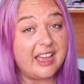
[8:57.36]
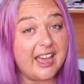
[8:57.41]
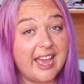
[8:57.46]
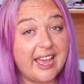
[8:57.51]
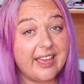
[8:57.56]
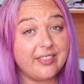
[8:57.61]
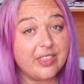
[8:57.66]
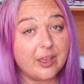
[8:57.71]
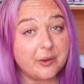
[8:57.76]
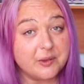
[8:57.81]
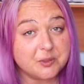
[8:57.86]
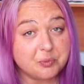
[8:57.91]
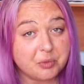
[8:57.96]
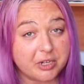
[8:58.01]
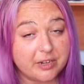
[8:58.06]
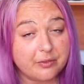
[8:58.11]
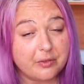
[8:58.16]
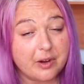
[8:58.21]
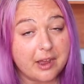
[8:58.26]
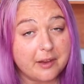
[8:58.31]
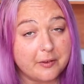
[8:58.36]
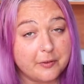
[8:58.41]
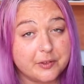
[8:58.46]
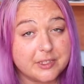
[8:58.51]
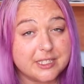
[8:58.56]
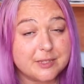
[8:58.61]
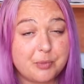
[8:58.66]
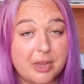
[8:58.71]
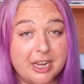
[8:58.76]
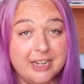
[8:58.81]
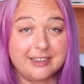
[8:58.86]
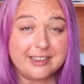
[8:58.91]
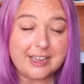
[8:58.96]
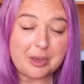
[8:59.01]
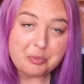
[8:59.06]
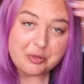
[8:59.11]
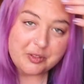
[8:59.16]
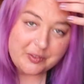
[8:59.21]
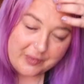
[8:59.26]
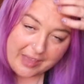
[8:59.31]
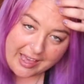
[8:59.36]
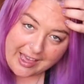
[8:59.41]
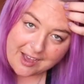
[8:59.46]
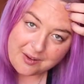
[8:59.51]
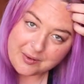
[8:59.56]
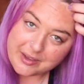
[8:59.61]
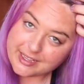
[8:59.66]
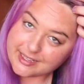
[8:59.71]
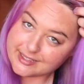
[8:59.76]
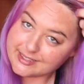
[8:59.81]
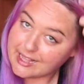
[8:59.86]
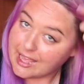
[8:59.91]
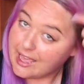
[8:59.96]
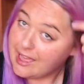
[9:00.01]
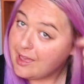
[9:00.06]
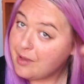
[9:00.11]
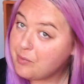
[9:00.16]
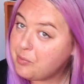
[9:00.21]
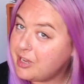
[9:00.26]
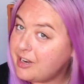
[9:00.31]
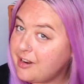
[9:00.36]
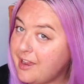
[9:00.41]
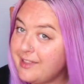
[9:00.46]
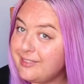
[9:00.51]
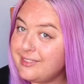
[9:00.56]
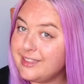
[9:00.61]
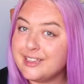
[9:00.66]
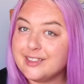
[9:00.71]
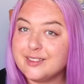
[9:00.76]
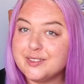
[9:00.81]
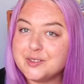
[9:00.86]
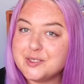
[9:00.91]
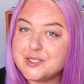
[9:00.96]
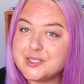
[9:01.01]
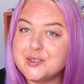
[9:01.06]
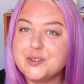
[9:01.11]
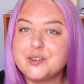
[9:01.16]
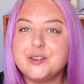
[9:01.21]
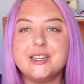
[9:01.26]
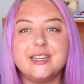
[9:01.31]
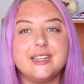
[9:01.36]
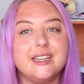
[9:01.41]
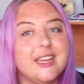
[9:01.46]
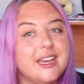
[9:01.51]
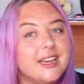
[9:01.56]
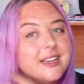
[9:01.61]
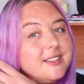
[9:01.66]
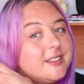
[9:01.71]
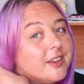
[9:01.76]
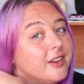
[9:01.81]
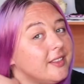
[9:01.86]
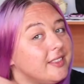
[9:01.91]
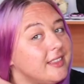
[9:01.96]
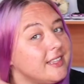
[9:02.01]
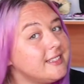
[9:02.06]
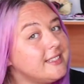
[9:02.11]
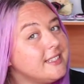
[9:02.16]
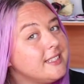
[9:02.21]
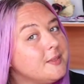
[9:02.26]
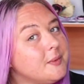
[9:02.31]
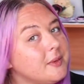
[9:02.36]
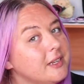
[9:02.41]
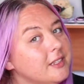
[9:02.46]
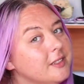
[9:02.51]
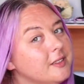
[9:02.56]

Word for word: lie, that was pretty rough. It's been a couple of hours but I think it looks good. So this is what